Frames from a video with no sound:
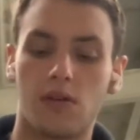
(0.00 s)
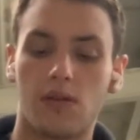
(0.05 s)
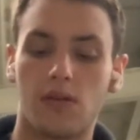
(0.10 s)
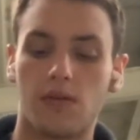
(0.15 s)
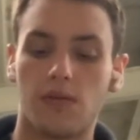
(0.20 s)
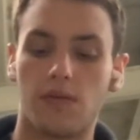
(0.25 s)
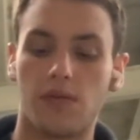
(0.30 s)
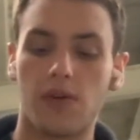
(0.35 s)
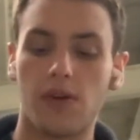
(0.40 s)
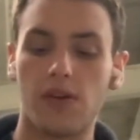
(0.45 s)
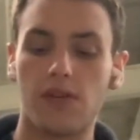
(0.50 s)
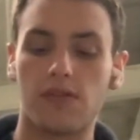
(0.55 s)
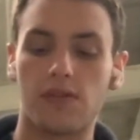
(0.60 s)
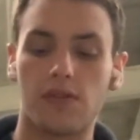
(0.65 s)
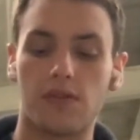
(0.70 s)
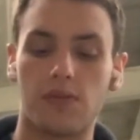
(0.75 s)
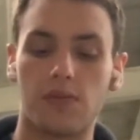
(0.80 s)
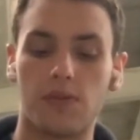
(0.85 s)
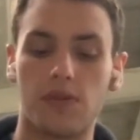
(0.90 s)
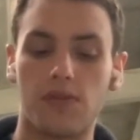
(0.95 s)
For
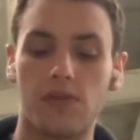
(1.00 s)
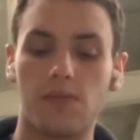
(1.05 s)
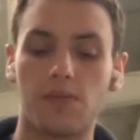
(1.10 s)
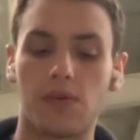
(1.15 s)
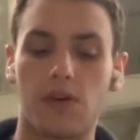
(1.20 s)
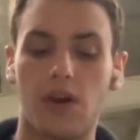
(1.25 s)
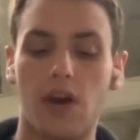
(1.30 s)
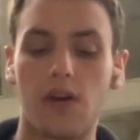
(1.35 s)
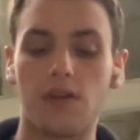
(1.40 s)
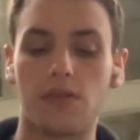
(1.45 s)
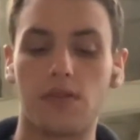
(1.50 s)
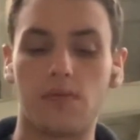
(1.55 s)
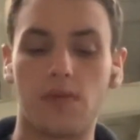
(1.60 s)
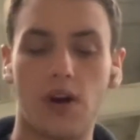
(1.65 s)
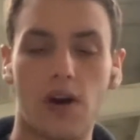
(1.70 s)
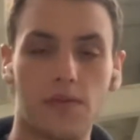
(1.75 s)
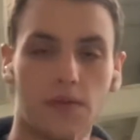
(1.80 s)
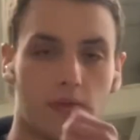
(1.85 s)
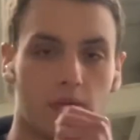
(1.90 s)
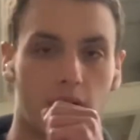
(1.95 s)
instance, museums can
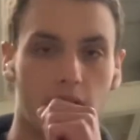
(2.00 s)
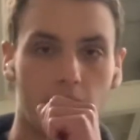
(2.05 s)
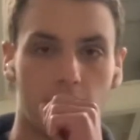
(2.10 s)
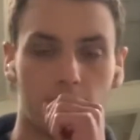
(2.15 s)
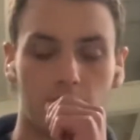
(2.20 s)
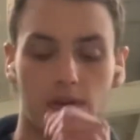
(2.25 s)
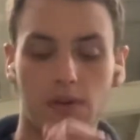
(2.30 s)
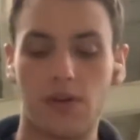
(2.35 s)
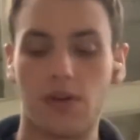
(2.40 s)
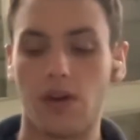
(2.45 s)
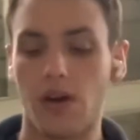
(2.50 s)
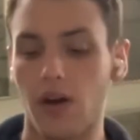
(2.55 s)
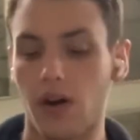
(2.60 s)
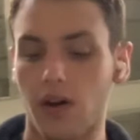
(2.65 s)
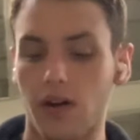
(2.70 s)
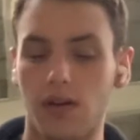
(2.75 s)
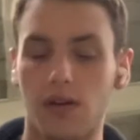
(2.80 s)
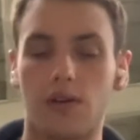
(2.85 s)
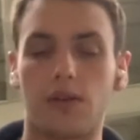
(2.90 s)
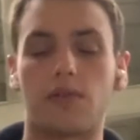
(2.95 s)
survive
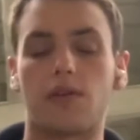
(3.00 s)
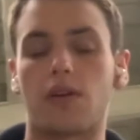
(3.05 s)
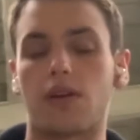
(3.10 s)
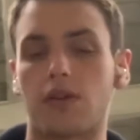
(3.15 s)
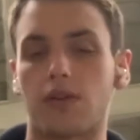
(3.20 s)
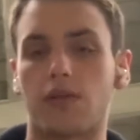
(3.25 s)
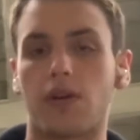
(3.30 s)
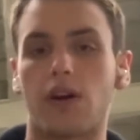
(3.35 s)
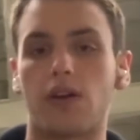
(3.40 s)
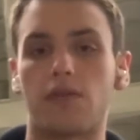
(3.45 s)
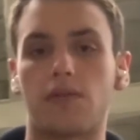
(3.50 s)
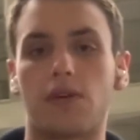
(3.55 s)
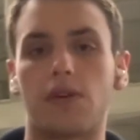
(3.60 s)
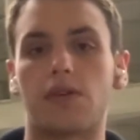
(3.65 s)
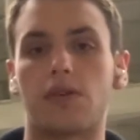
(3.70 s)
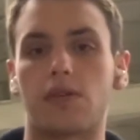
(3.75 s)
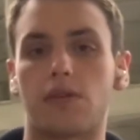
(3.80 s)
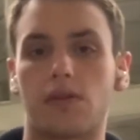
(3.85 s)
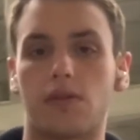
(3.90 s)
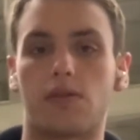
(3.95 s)
on
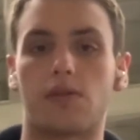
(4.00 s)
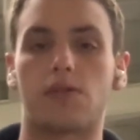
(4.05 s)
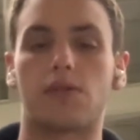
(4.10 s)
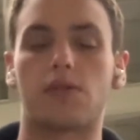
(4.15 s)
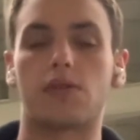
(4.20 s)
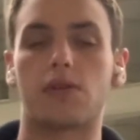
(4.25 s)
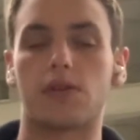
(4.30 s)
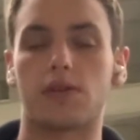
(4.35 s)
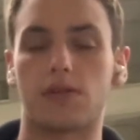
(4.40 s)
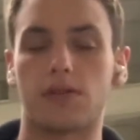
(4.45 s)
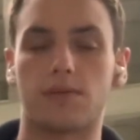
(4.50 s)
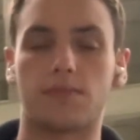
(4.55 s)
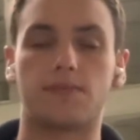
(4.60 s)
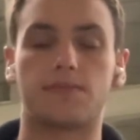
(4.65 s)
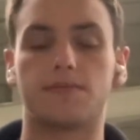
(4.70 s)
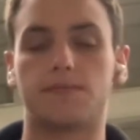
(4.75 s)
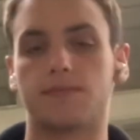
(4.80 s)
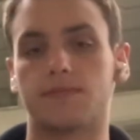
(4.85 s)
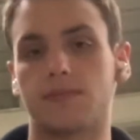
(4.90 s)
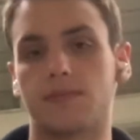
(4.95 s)
crowdfunding or
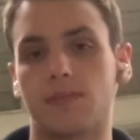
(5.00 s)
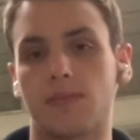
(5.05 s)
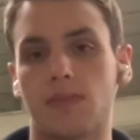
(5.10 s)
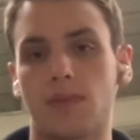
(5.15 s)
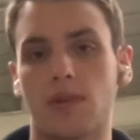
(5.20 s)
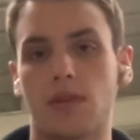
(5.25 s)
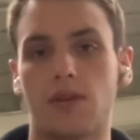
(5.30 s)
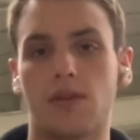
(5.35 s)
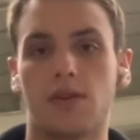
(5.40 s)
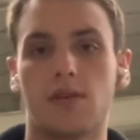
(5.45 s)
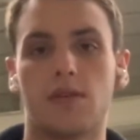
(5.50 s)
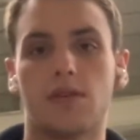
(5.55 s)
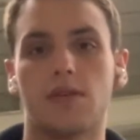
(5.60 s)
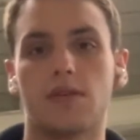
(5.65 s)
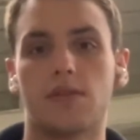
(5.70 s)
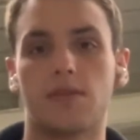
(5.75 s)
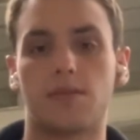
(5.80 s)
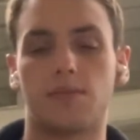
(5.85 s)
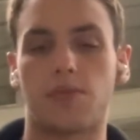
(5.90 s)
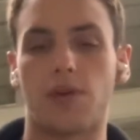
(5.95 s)

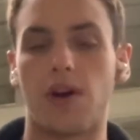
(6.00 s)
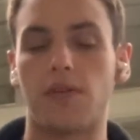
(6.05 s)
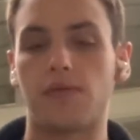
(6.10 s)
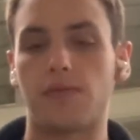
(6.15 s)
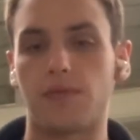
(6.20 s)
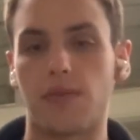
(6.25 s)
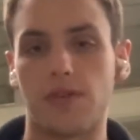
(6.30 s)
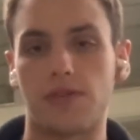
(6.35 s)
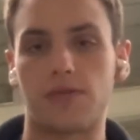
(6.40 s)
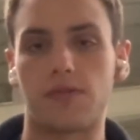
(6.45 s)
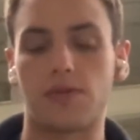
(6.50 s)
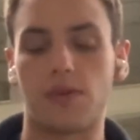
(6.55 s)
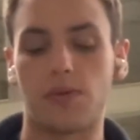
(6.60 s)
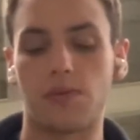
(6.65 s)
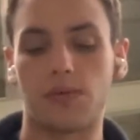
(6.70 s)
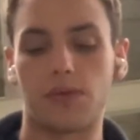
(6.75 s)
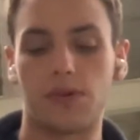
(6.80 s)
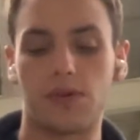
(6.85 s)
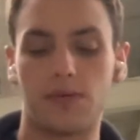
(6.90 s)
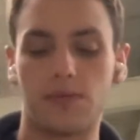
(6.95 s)
private investors
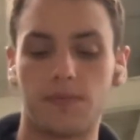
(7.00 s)
only.